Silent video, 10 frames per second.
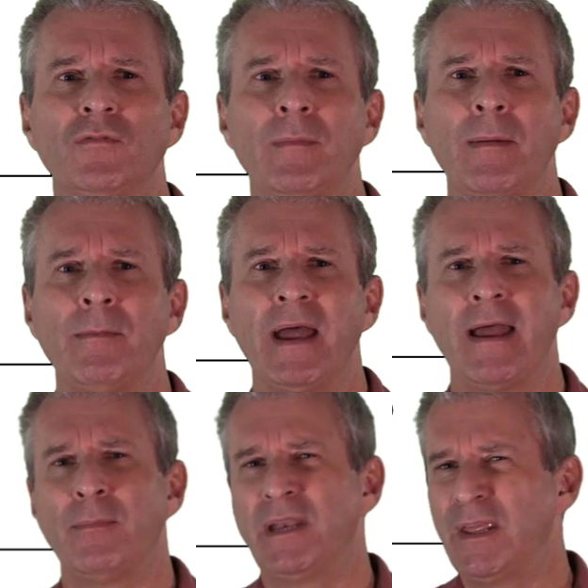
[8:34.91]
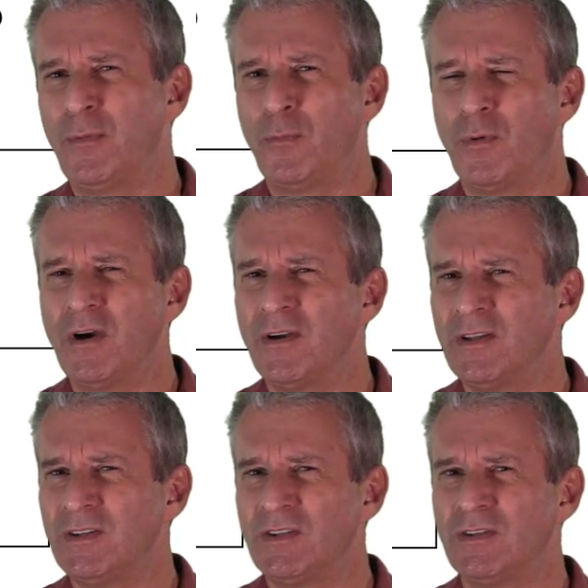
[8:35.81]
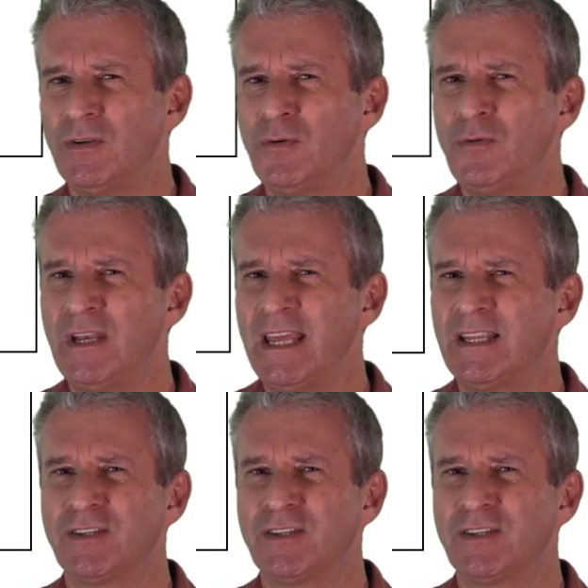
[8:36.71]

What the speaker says: remember how many words you need